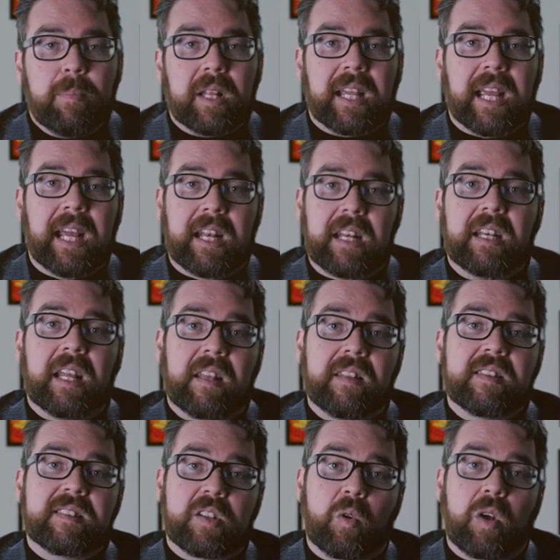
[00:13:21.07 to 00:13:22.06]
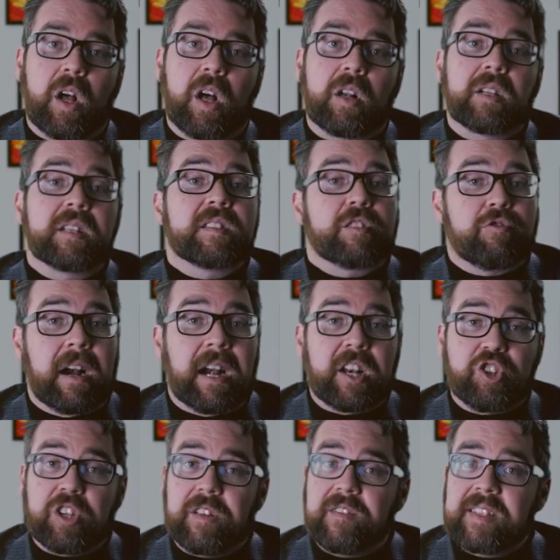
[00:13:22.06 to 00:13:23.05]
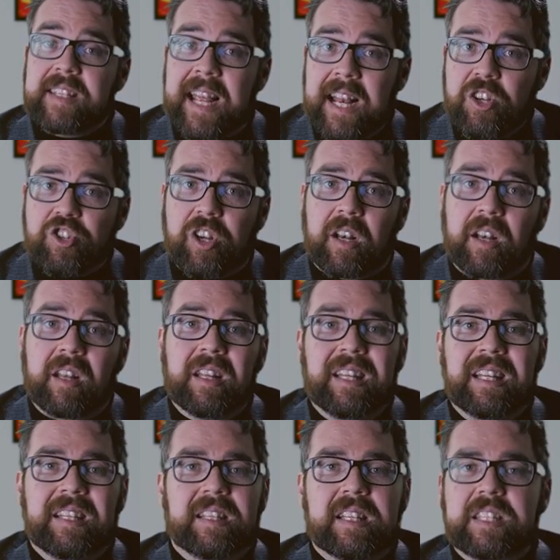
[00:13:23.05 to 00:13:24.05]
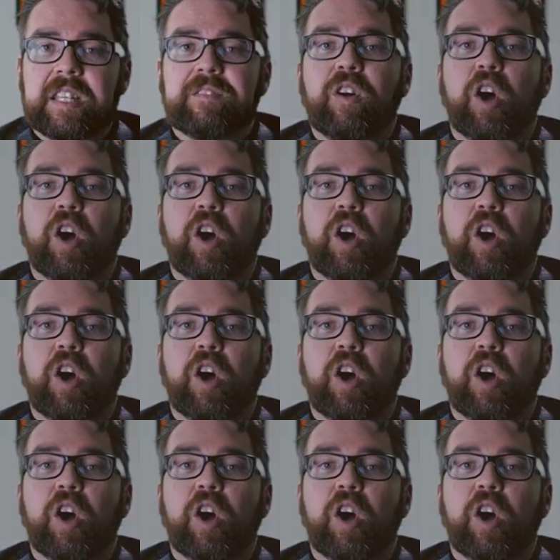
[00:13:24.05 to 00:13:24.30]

implicated in the so called strategy of tension. This